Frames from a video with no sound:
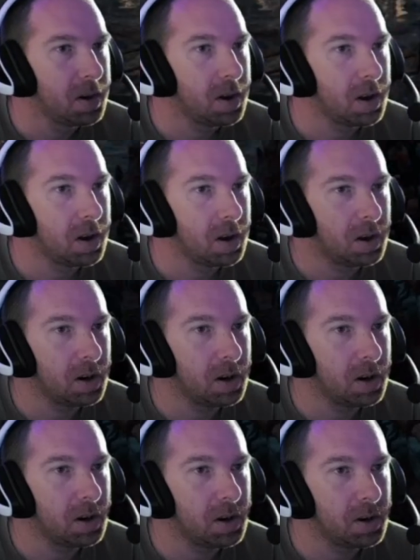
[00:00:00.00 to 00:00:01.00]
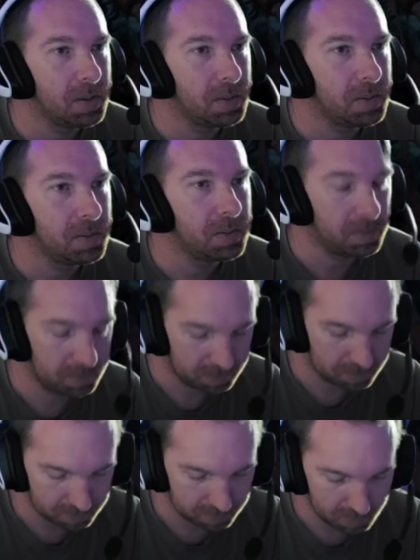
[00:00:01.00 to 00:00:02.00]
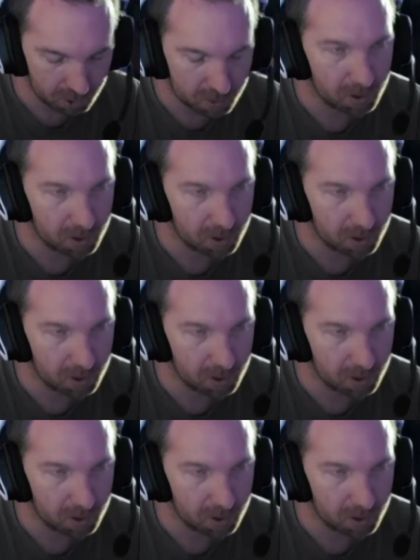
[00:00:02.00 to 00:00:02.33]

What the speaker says: Um, hold on.